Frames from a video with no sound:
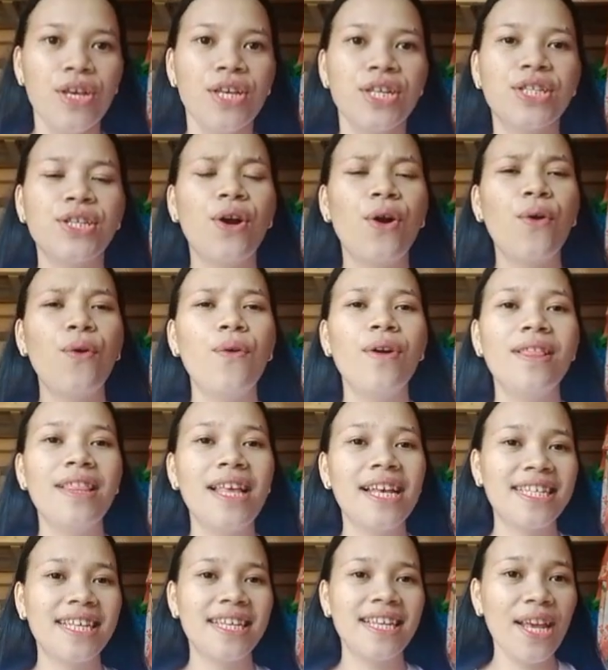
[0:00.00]
So,
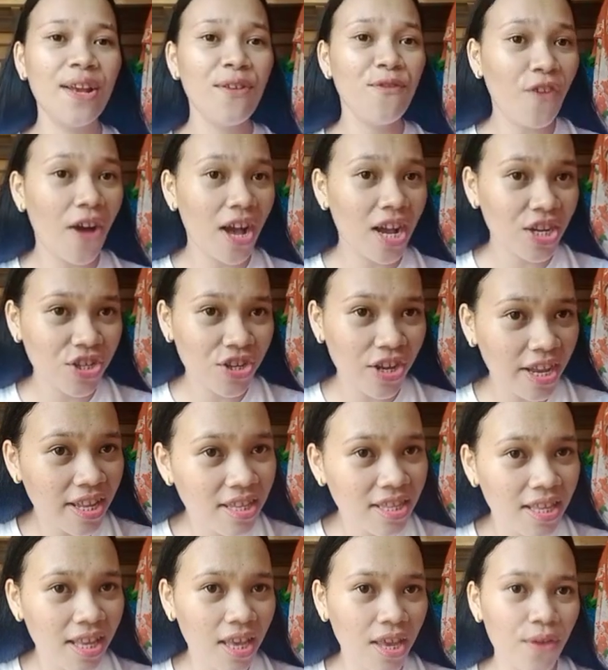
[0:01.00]
listening
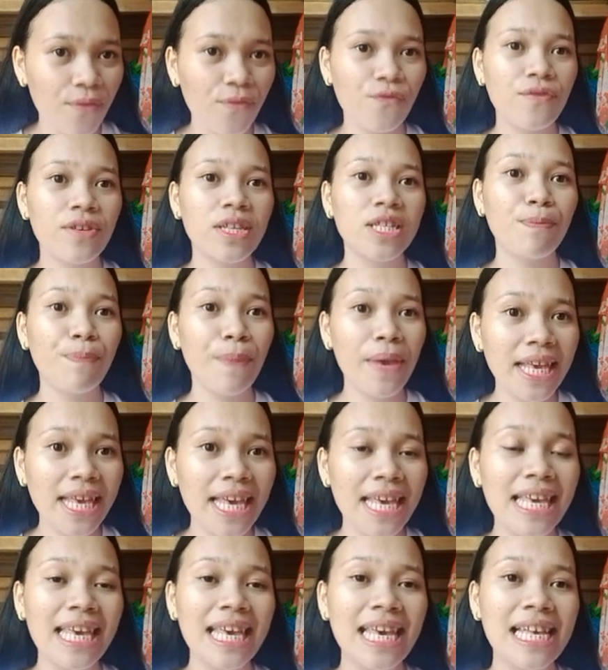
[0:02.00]
functioned if
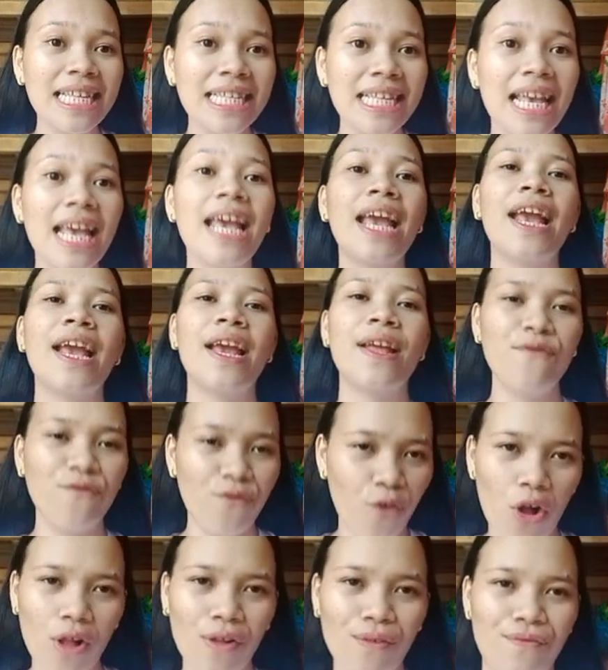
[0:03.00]
speaking is
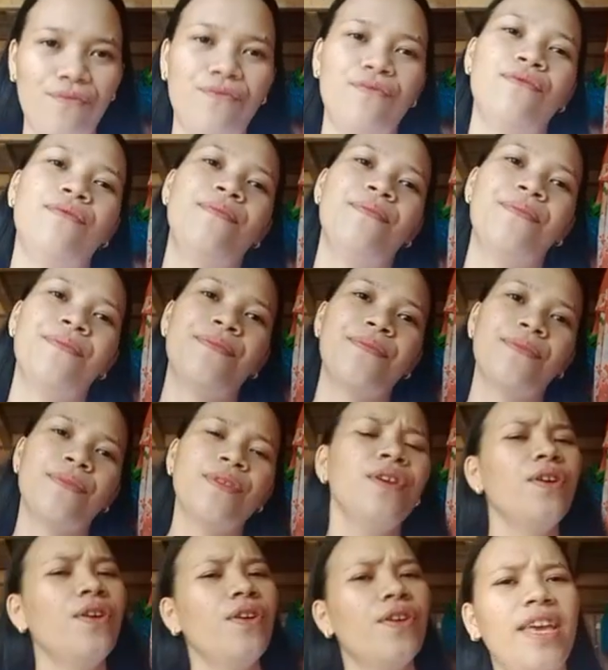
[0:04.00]
involved.
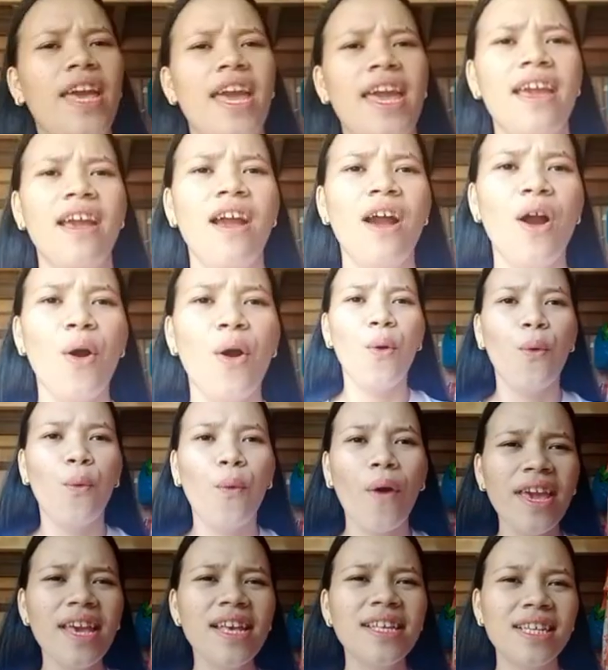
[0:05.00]
Okay,
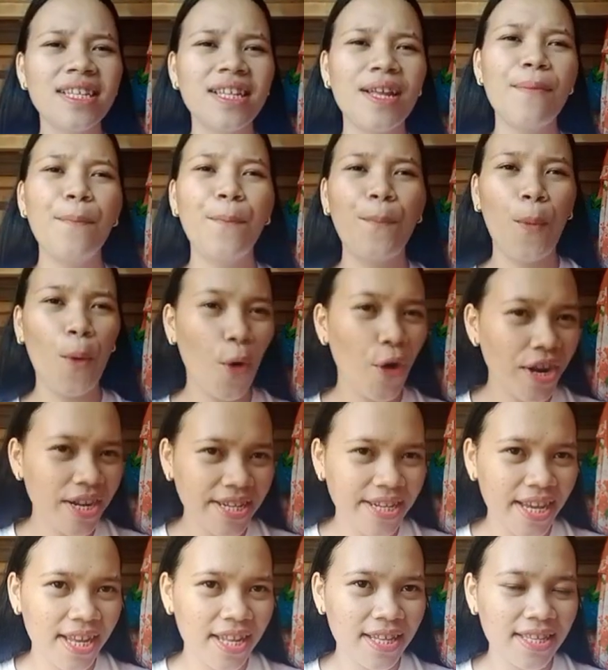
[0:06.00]
why is it
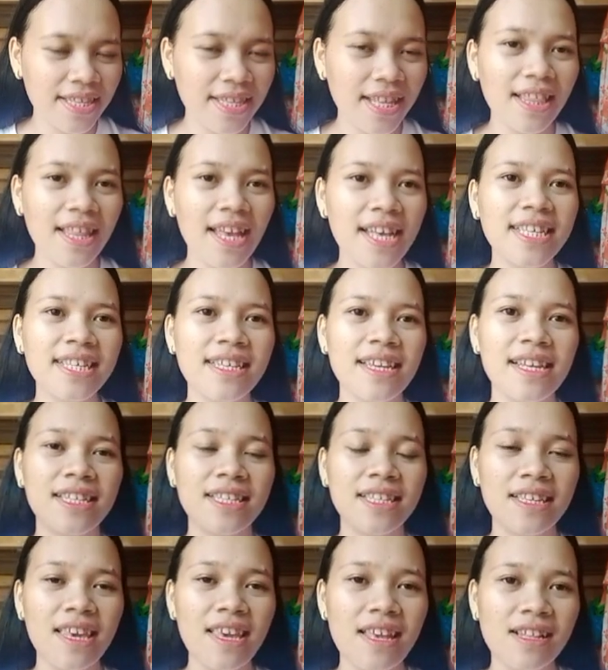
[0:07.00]
important the listening
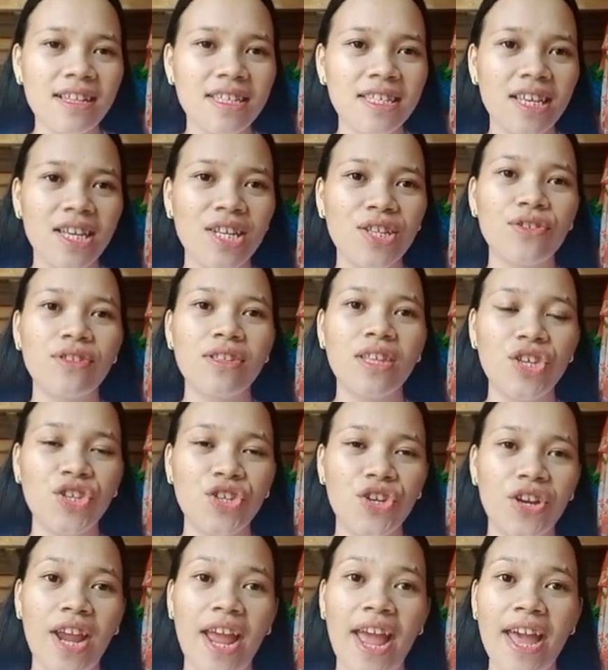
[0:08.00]
skills into
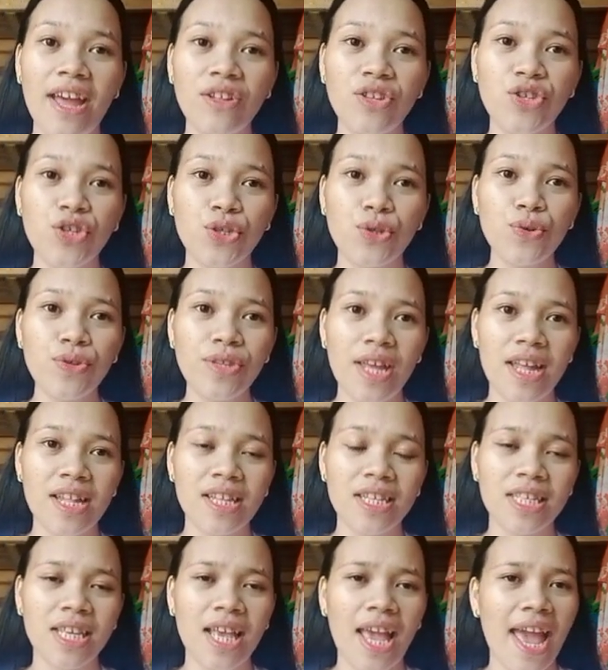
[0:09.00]
teacher and
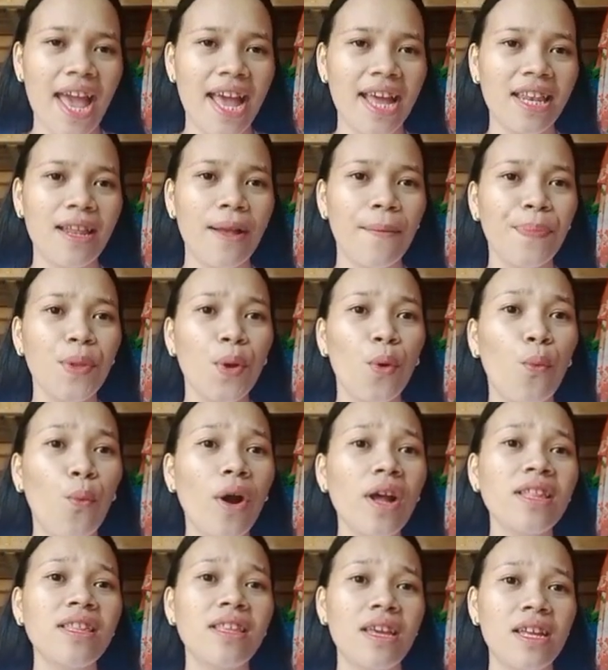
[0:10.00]
students, and
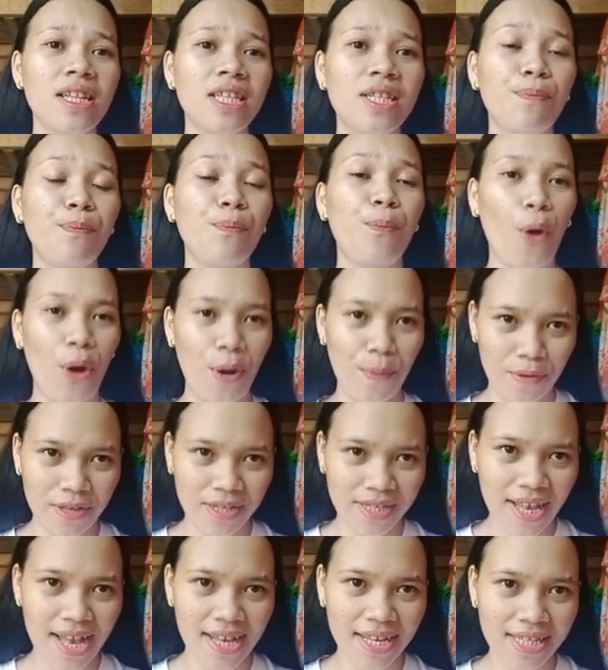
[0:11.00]
what its
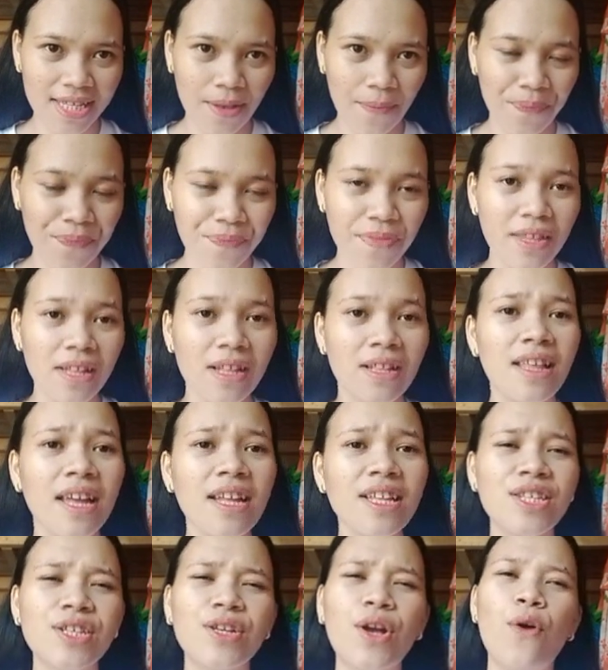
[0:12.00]
purposes?
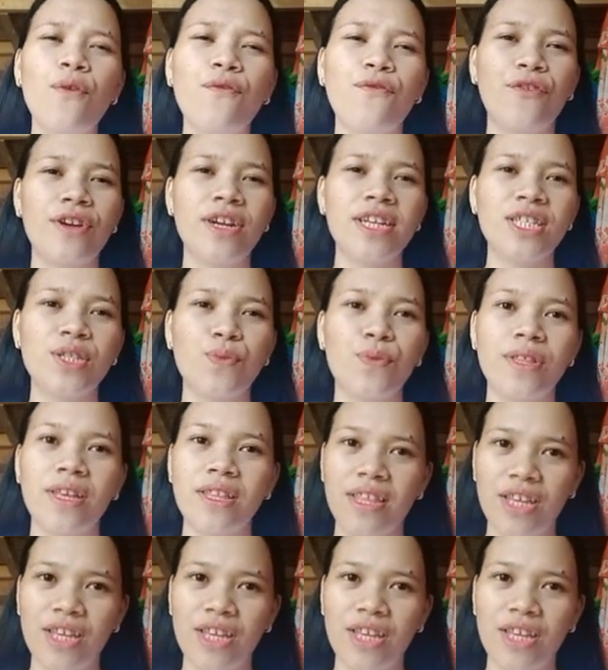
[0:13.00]
Let's go first with the